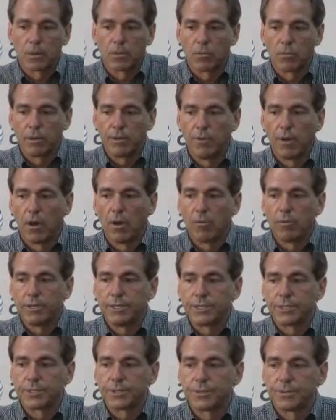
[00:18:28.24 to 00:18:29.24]
We've
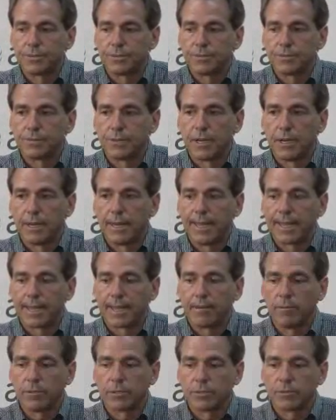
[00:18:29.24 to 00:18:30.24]
always felt like
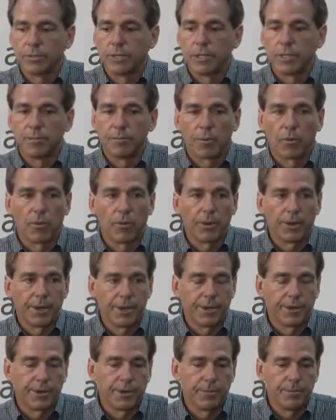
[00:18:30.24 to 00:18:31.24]
it was real important
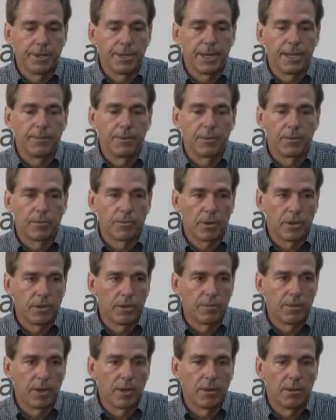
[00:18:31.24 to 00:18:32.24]
here to be able to run
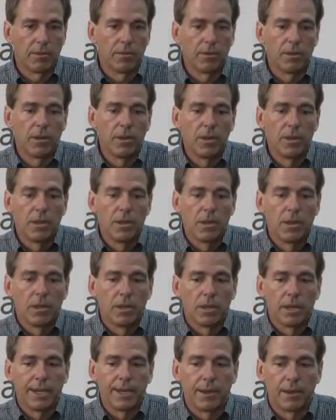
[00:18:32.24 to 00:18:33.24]
the ball
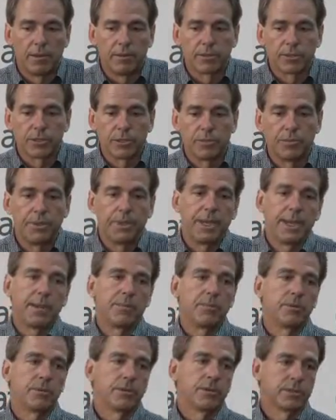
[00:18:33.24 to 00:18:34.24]
and also be
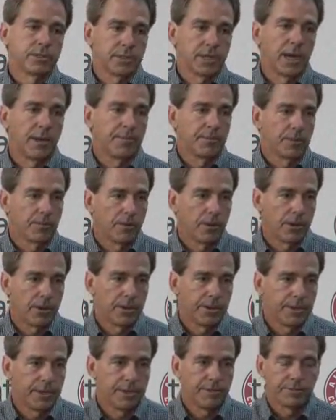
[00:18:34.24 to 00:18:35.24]
able to stop the run
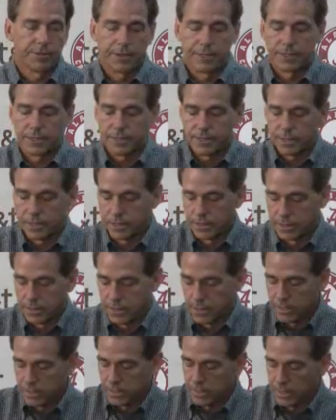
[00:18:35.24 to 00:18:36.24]
on defense
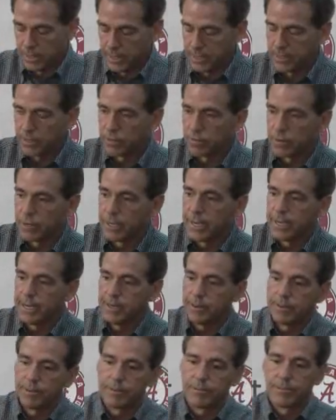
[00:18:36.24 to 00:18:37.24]
and create
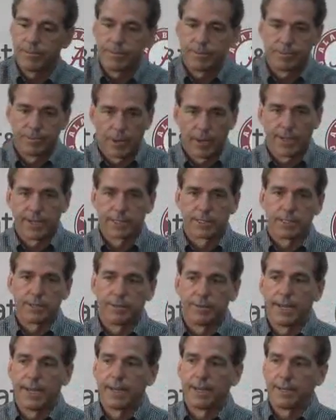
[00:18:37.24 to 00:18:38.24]

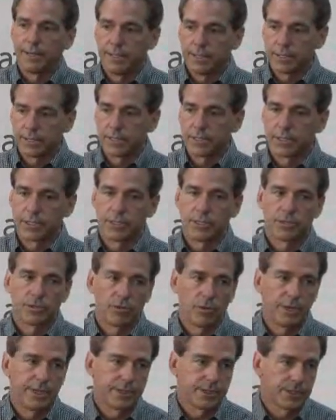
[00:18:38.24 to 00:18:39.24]
positive down and distance
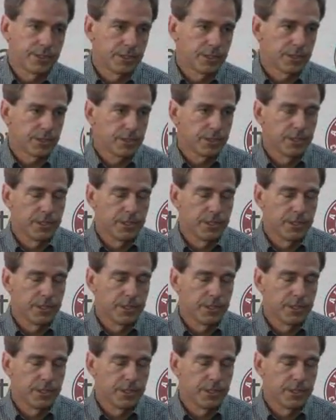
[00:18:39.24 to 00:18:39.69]
situations,